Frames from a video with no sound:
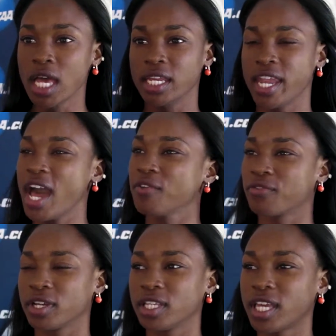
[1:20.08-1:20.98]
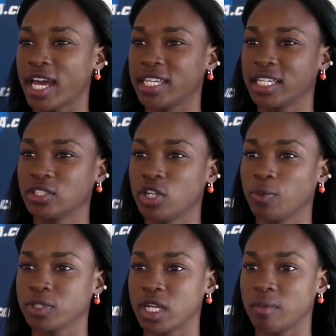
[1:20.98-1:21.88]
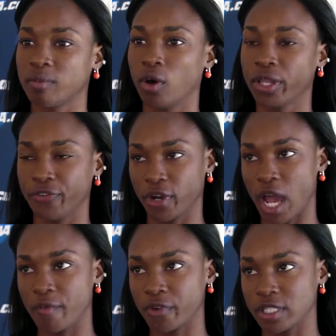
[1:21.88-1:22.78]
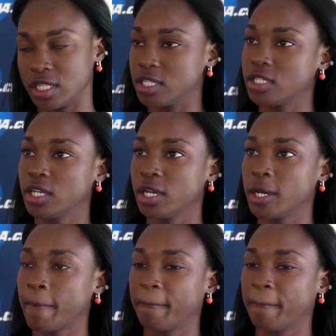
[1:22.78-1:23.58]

Not really. I did yeah. triple jump only for conference this year.